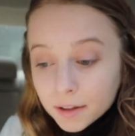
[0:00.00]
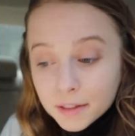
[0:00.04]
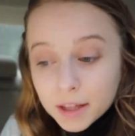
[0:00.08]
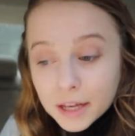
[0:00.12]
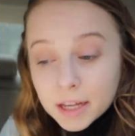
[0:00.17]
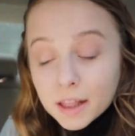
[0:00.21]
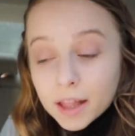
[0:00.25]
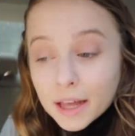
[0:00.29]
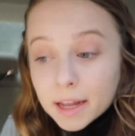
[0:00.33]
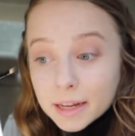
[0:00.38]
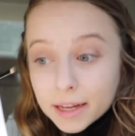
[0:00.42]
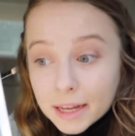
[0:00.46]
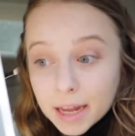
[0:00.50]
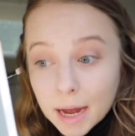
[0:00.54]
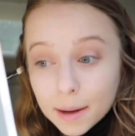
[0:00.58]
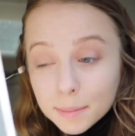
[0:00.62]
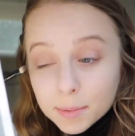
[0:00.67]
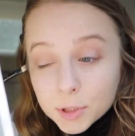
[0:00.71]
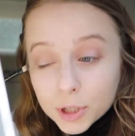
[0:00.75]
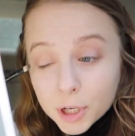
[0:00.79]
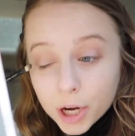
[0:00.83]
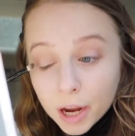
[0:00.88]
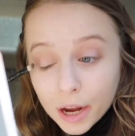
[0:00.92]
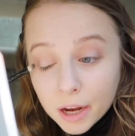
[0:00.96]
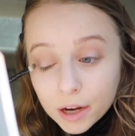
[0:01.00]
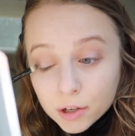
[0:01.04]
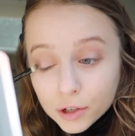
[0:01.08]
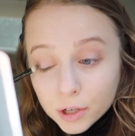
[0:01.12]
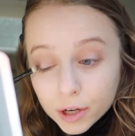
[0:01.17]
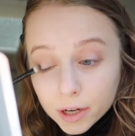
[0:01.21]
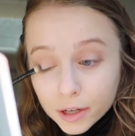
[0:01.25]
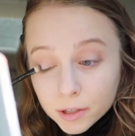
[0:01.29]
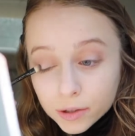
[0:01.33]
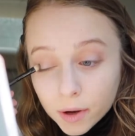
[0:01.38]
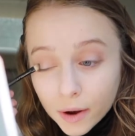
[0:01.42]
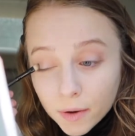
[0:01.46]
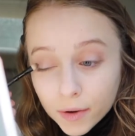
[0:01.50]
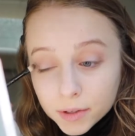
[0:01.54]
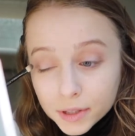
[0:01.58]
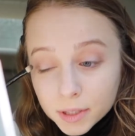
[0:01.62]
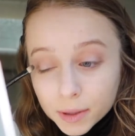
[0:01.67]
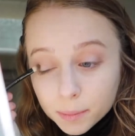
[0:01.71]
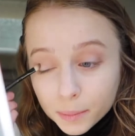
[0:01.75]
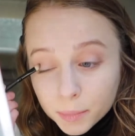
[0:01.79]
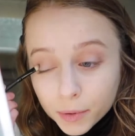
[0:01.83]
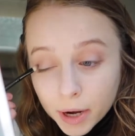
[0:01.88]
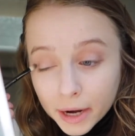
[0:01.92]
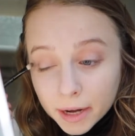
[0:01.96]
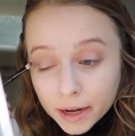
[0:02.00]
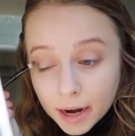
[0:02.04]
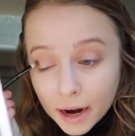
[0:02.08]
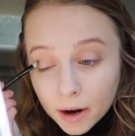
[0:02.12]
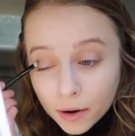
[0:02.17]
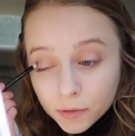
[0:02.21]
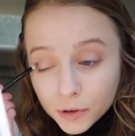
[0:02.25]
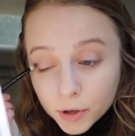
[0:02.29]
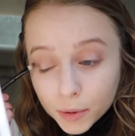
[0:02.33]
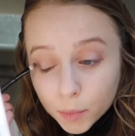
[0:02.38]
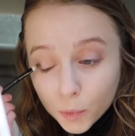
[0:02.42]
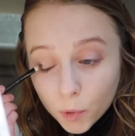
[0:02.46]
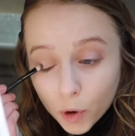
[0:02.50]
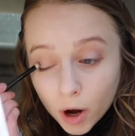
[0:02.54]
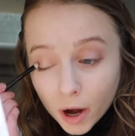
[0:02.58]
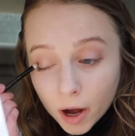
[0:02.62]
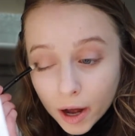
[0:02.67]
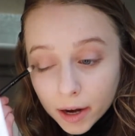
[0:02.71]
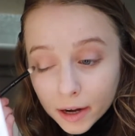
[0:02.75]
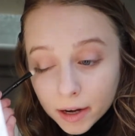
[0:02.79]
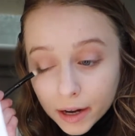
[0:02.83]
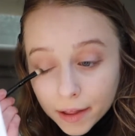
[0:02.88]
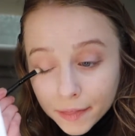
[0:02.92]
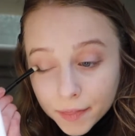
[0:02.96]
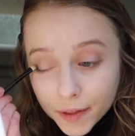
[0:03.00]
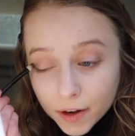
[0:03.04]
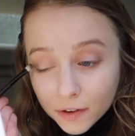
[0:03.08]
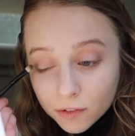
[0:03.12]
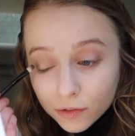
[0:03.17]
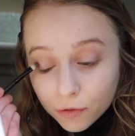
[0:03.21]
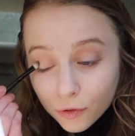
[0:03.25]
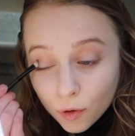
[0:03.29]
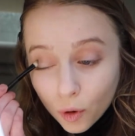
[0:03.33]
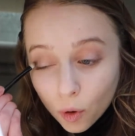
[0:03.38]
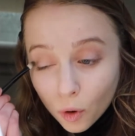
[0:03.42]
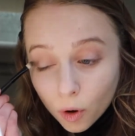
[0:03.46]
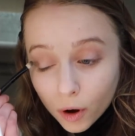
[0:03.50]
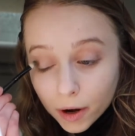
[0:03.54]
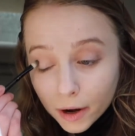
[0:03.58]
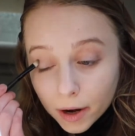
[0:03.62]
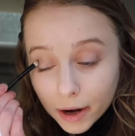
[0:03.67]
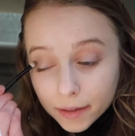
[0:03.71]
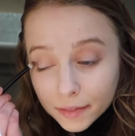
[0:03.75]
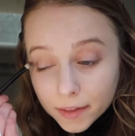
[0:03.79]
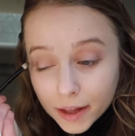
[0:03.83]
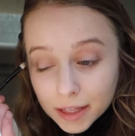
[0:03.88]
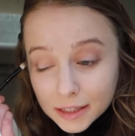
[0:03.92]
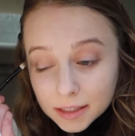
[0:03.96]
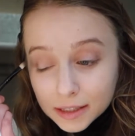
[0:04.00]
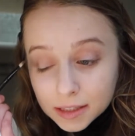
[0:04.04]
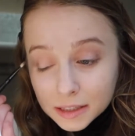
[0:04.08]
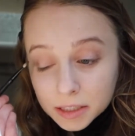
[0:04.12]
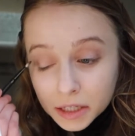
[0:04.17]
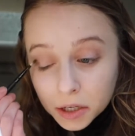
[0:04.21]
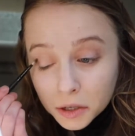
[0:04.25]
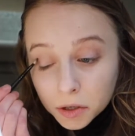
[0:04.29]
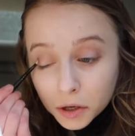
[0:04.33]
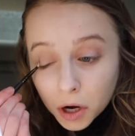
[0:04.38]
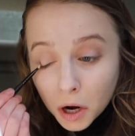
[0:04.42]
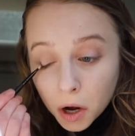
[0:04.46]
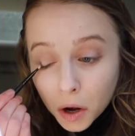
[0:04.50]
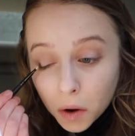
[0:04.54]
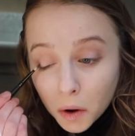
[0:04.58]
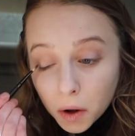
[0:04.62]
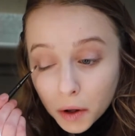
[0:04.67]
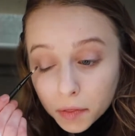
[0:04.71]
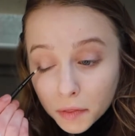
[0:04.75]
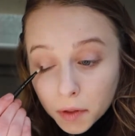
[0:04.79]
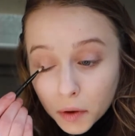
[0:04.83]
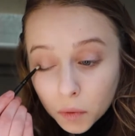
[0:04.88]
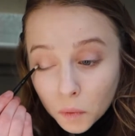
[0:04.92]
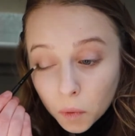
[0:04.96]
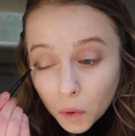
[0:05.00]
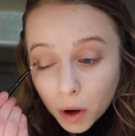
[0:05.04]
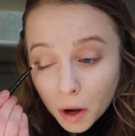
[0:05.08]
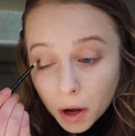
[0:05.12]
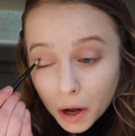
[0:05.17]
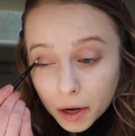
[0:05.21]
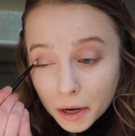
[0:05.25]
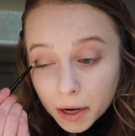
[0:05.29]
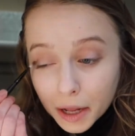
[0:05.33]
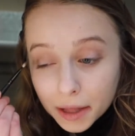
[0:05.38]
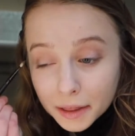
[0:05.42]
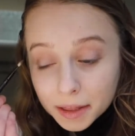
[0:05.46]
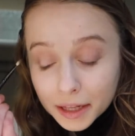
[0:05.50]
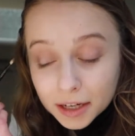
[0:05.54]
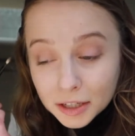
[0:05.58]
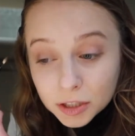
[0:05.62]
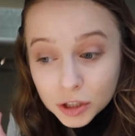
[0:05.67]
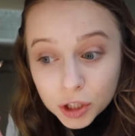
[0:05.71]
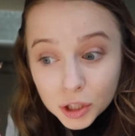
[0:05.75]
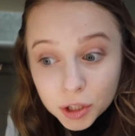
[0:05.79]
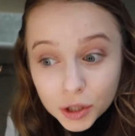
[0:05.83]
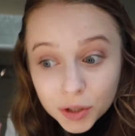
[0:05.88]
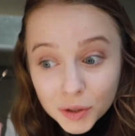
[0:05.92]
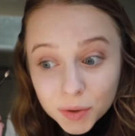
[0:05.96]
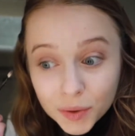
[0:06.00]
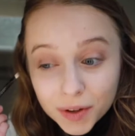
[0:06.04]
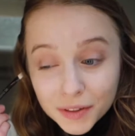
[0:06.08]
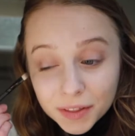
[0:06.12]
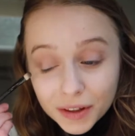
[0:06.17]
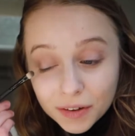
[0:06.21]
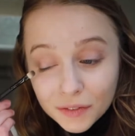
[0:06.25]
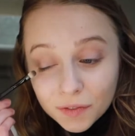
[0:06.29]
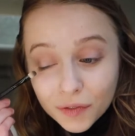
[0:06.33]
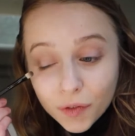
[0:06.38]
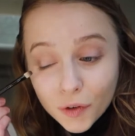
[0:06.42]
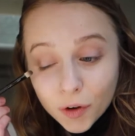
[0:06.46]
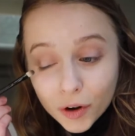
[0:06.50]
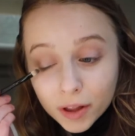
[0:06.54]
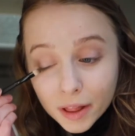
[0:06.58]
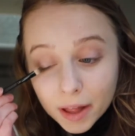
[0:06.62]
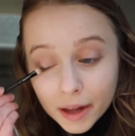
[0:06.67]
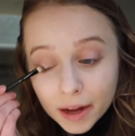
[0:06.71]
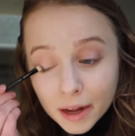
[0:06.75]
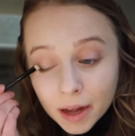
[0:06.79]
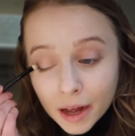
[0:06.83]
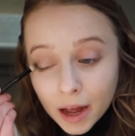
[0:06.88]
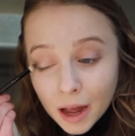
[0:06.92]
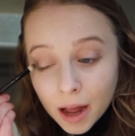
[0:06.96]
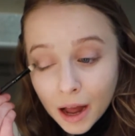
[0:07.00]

they like kept changing. So I was in breakout room one, and then four, and then zero, and then one, and then two, and then four. Like.